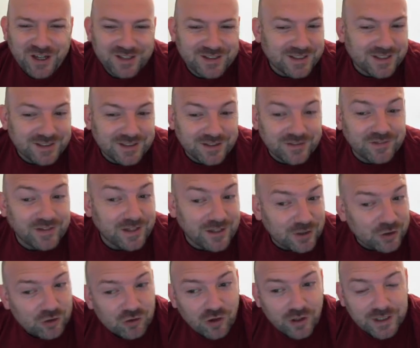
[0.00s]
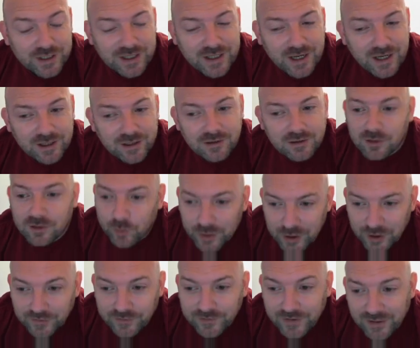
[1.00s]
Did Defend the Shrine again, which
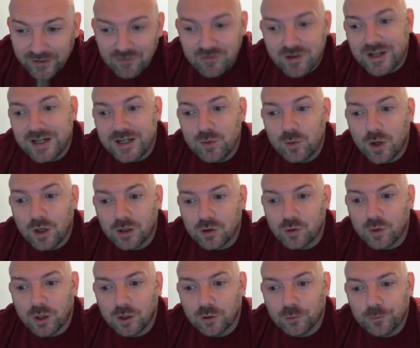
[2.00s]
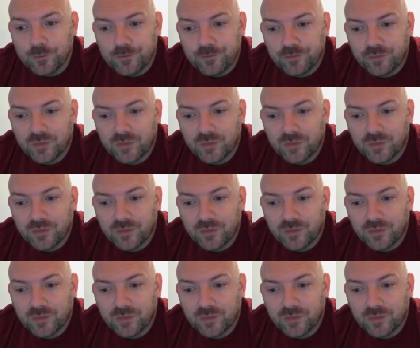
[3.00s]
I think really works well.